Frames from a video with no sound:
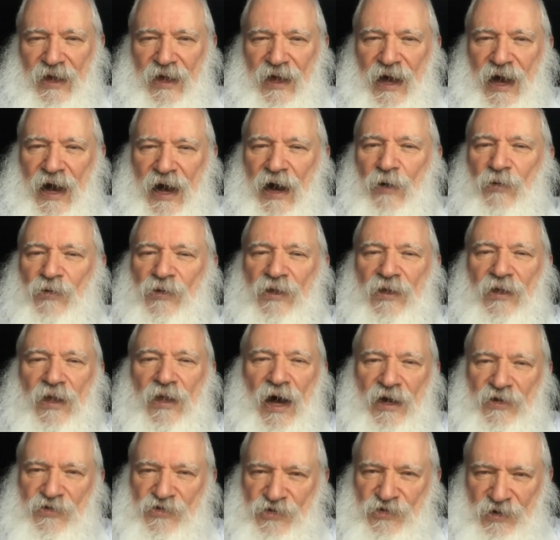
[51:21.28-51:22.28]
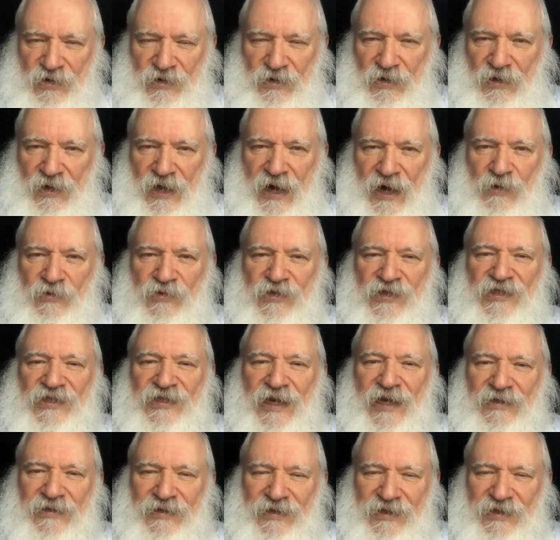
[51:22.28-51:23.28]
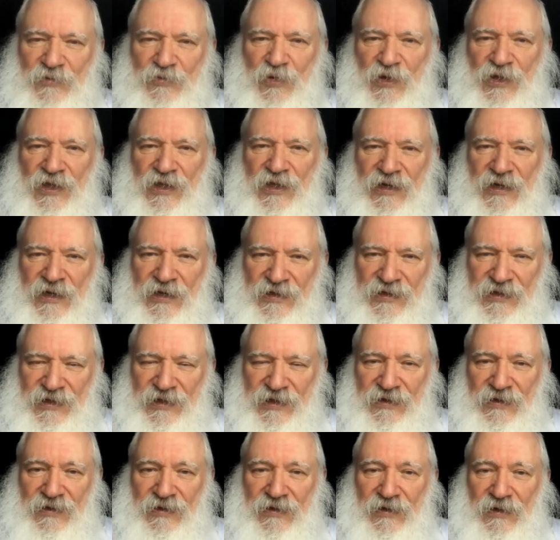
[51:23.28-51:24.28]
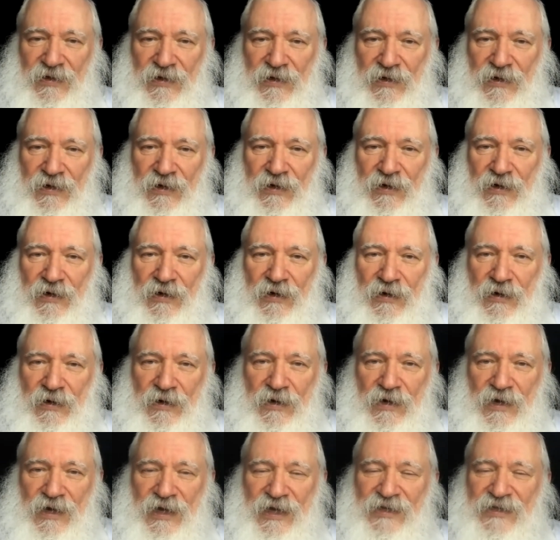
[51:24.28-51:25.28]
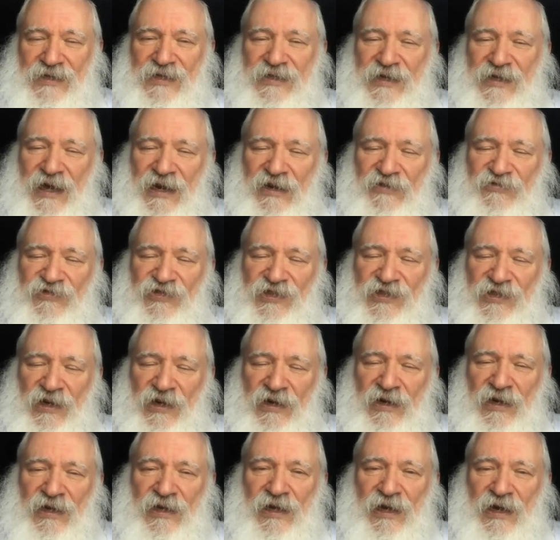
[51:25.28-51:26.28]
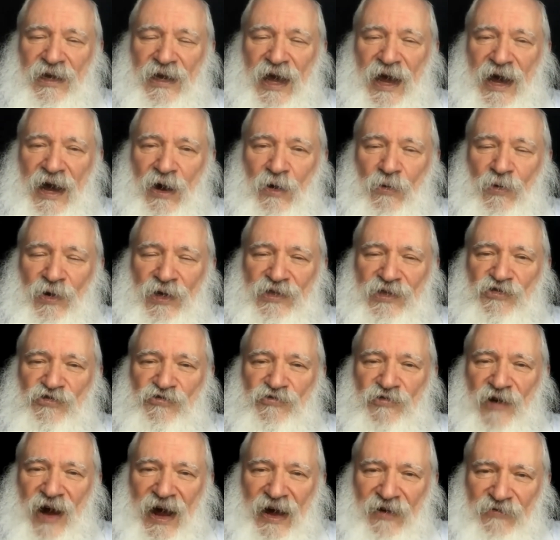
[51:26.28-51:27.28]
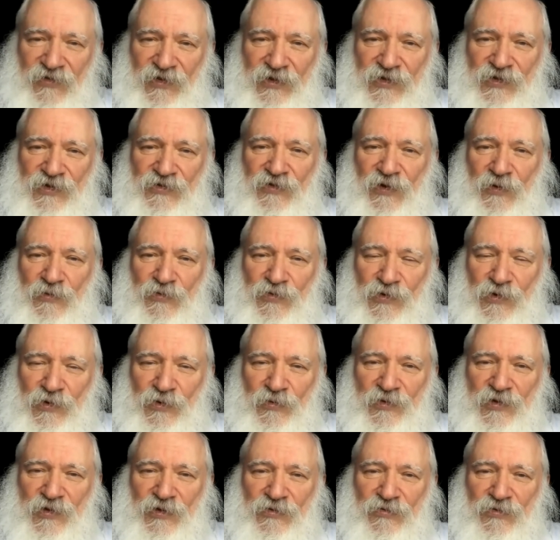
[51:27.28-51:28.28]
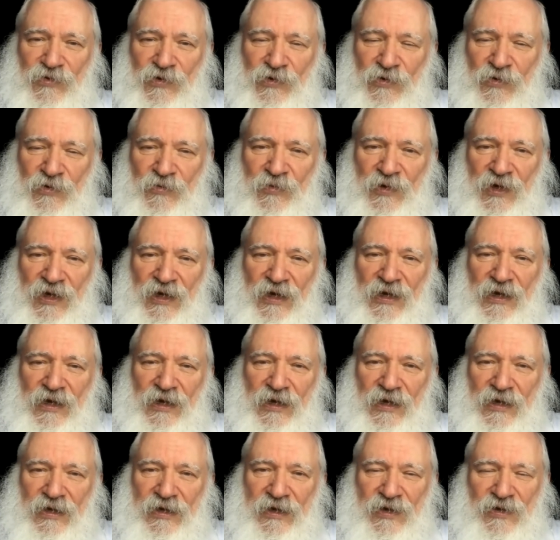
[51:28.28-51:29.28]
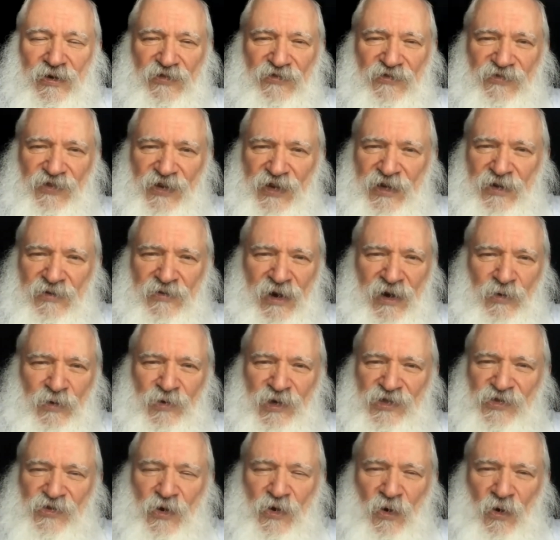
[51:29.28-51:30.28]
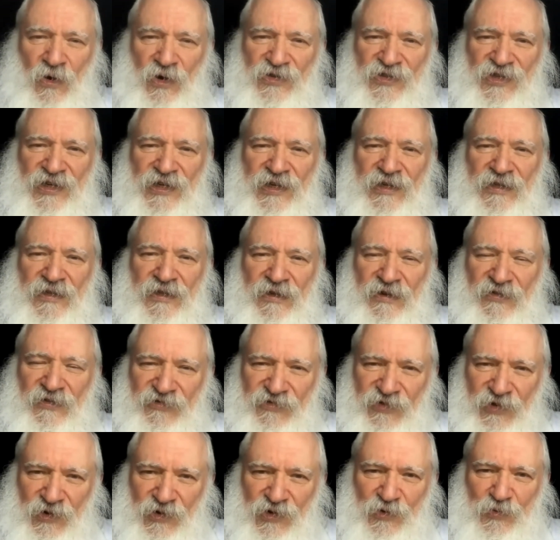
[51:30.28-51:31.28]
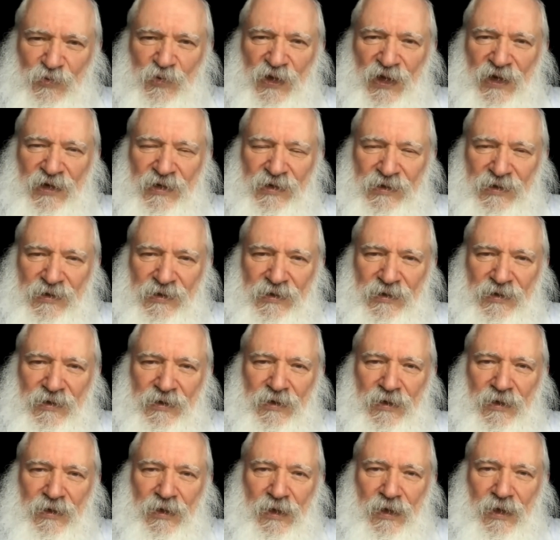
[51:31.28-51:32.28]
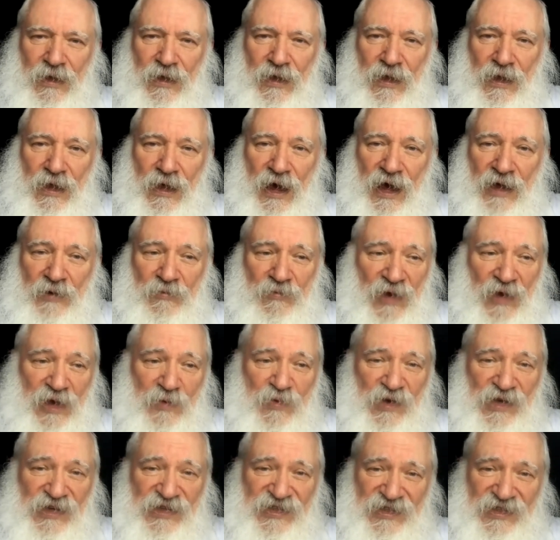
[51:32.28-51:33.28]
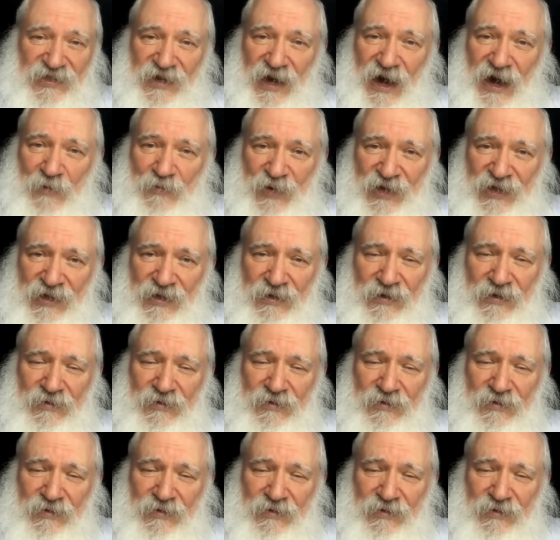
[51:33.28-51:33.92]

How logical, how sensible is it? Instead of studying how it travels from room to room, can you figure out what's causing it in the first place and maybe stop it